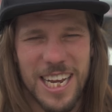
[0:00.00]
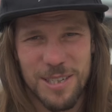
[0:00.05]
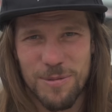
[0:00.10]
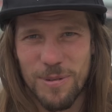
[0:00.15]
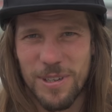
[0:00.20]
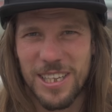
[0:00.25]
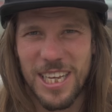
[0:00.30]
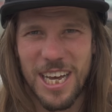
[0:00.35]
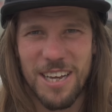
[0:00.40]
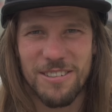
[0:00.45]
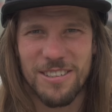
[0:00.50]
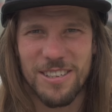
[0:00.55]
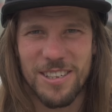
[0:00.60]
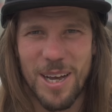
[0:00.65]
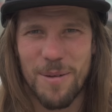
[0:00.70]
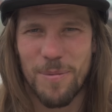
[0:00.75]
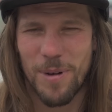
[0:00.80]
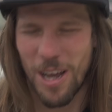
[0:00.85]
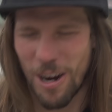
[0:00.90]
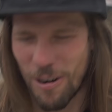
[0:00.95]

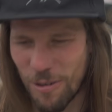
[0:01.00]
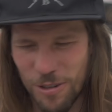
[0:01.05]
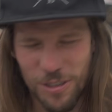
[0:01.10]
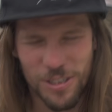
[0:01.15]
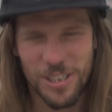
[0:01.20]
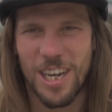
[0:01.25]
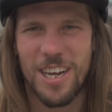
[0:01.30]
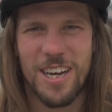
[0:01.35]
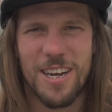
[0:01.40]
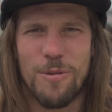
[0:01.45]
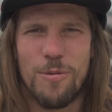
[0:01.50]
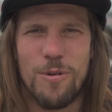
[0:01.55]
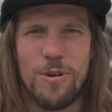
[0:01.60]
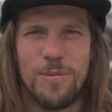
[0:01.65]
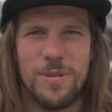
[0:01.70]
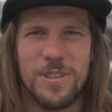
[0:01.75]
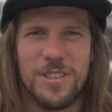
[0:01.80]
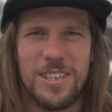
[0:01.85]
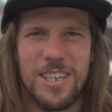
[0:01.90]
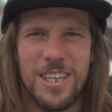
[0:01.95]
S1000RR on tyre
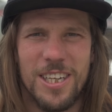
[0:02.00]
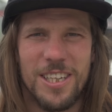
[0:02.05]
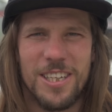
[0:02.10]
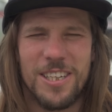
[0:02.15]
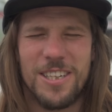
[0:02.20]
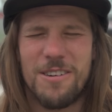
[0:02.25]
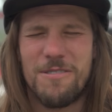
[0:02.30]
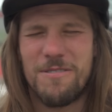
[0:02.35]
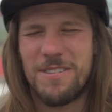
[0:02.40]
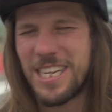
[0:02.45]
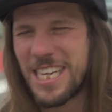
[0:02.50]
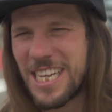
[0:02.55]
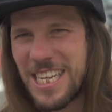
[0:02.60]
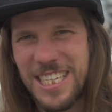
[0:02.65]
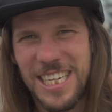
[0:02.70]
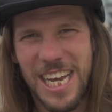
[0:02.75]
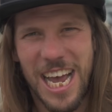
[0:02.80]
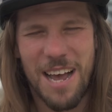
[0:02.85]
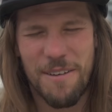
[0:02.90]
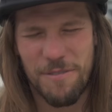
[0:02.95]
warmers. You don't
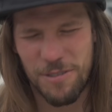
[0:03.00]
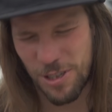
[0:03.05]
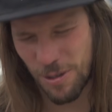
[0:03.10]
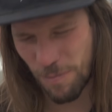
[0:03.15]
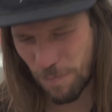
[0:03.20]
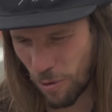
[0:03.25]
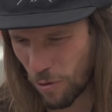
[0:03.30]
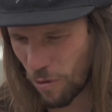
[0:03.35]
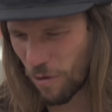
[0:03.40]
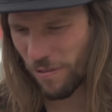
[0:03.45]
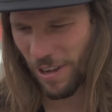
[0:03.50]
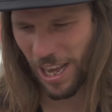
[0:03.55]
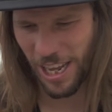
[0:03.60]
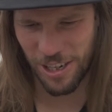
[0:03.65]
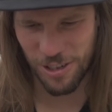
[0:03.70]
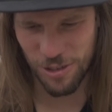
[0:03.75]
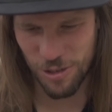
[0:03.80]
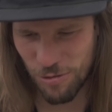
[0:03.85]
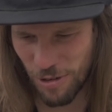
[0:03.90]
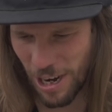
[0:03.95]
need to have a support
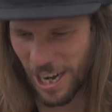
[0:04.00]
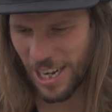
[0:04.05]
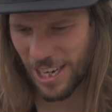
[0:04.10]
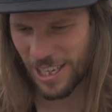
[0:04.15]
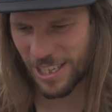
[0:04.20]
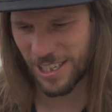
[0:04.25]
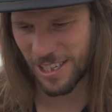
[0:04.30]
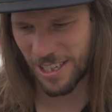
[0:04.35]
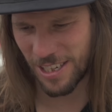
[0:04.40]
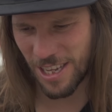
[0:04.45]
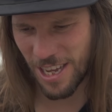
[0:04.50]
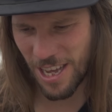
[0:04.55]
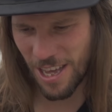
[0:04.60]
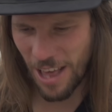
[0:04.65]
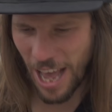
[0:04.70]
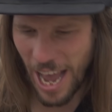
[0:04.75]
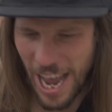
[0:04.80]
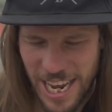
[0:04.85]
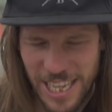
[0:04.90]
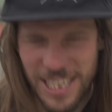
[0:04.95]
van and trailers and
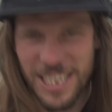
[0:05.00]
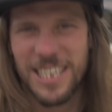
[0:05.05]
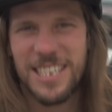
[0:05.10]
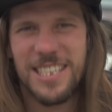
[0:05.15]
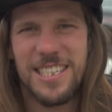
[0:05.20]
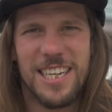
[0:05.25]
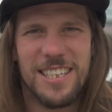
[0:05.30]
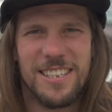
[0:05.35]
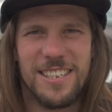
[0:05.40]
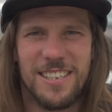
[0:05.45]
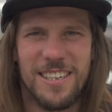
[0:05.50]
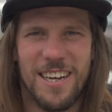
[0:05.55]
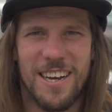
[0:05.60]
18 sets of